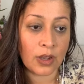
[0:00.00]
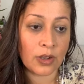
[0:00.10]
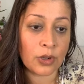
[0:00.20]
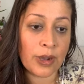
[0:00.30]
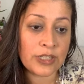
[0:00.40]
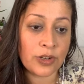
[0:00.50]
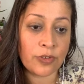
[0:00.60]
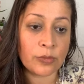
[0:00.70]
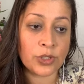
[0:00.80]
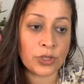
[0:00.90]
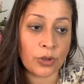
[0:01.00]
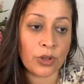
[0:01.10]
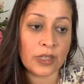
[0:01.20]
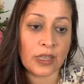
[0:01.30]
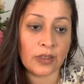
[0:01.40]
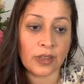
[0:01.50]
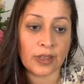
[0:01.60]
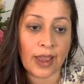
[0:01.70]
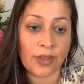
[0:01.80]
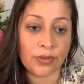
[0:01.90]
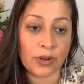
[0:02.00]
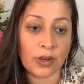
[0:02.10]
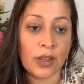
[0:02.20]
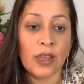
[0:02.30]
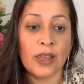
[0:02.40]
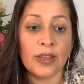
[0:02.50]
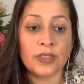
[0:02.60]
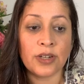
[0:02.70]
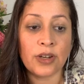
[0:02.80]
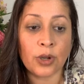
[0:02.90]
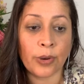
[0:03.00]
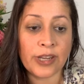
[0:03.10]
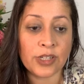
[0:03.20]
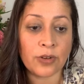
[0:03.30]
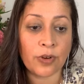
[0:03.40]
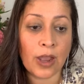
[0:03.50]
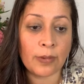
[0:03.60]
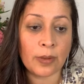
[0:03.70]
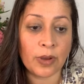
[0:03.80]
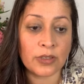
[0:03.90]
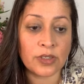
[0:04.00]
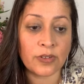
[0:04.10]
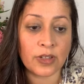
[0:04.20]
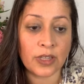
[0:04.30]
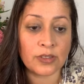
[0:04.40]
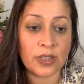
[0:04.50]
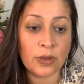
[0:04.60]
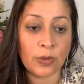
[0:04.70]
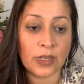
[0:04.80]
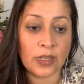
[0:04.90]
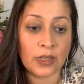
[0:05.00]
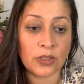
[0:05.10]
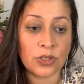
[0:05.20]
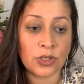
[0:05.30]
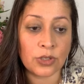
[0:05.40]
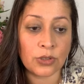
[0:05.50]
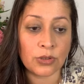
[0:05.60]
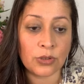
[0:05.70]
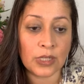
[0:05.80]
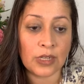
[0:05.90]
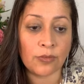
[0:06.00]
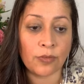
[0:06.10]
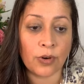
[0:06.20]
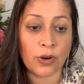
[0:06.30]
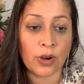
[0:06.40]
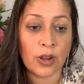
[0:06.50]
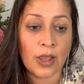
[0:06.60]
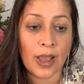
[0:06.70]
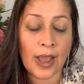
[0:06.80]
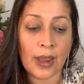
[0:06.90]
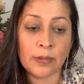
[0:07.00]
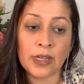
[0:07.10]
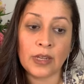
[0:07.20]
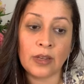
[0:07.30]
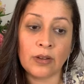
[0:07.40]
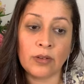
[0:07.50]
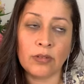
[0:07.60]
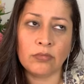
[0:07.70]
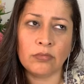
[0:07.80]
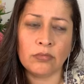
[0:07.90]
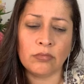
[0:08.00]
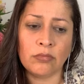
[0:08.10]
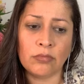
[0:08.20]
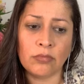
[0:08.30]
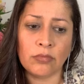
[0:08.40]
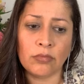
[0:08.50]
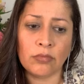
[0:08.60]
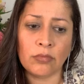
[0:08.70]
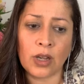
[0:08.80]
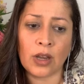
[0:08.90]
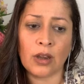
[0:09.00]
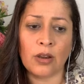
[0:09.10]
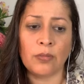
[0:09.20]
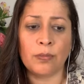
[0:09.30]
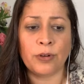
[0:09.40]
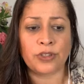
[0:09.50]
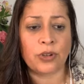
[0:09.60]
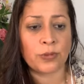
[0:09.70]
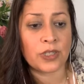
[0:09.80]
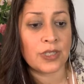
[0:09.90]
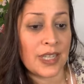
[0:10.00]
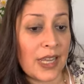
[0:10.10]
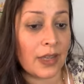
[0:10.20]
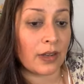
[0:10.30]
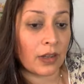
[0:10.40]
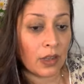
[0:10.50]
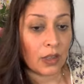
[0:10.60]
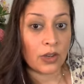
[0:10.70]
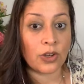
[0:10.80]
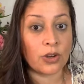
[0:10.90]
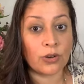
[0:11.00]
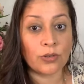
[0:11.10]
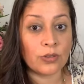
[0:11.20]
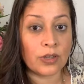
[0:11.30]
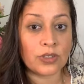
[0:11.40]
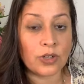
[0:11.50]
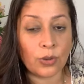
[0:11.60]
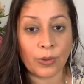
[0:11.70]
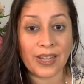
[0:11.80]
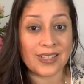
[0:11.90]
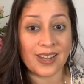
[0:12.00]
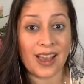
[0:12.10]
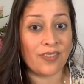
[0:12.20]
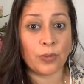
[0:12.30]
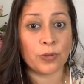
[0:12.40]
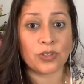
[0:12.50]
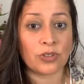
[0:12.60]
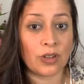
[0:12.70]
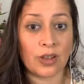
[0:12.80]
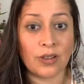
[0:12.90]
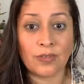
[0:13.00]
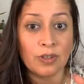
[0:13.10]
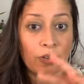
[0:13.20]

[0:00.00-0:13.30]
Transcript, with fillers: a question from Soul Healing Catherine: Is there an equation for how many months of cleansing we need to need for how many uh, prescriptions taken? no, there's no way to have a, pres- uh,